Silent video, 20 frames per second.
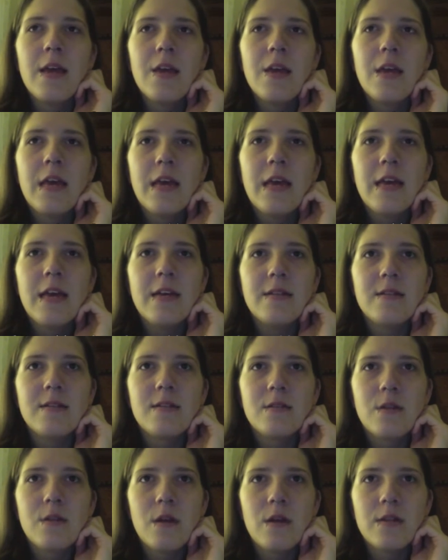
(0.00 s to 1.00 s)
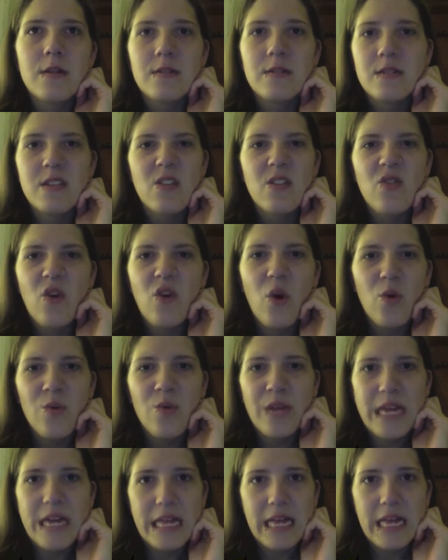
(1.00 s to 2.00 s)
It's still
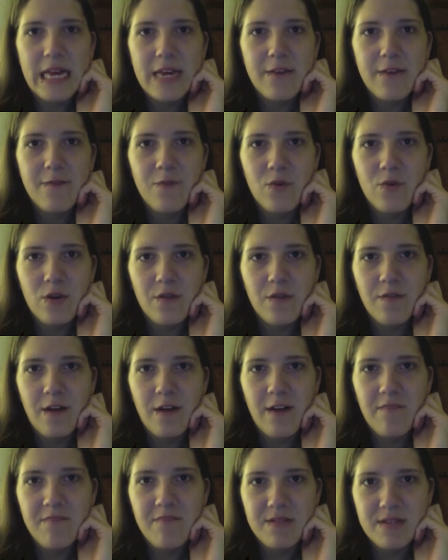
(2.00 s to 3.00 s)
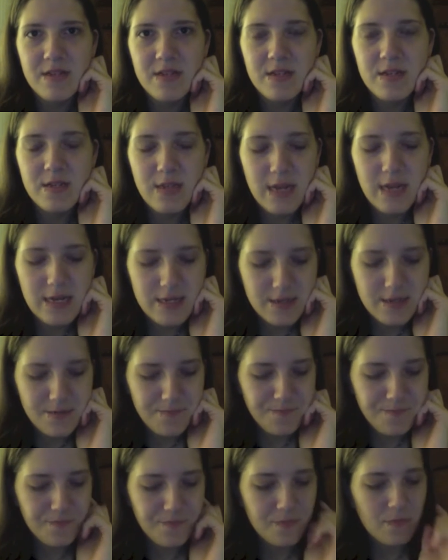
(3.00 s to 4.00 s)
only like 4 to 5 business days.
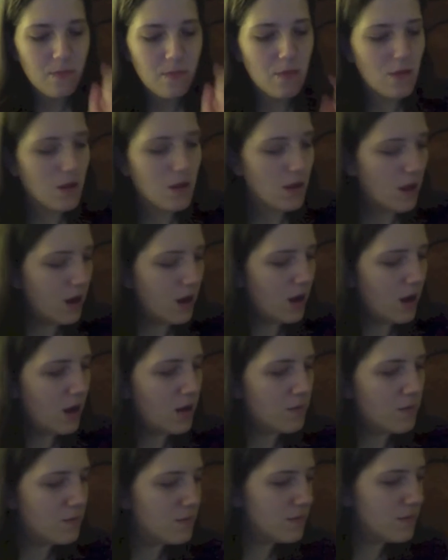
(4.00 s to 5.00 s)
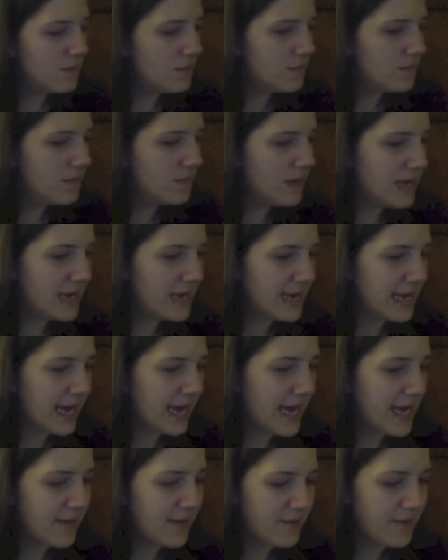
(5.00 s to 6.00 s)
It
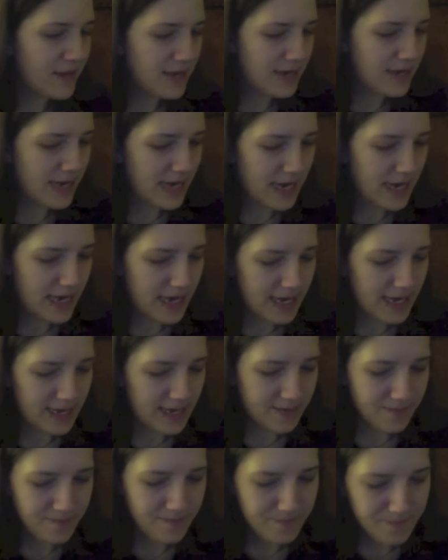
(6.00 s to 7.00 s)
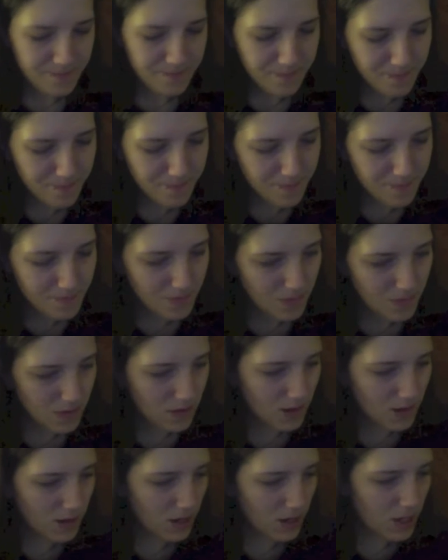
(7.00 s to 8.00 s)
came in a
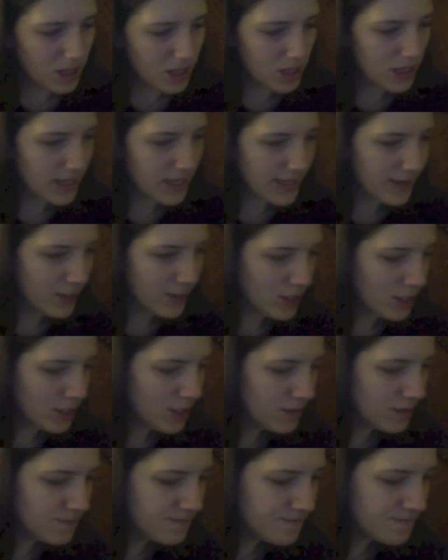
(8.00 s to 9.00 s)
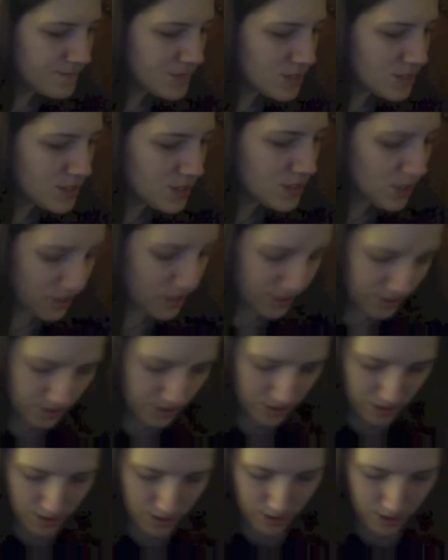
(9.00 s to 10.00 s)
clear
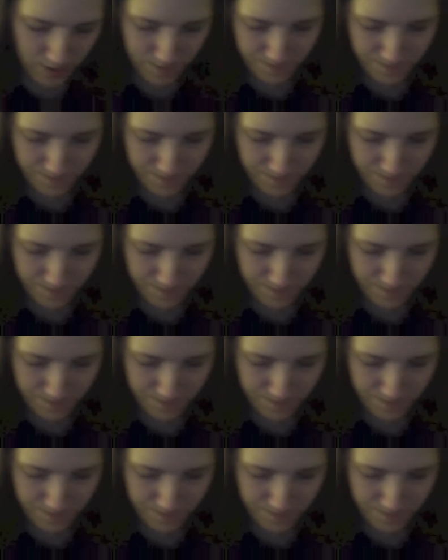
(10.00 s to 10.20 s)
circular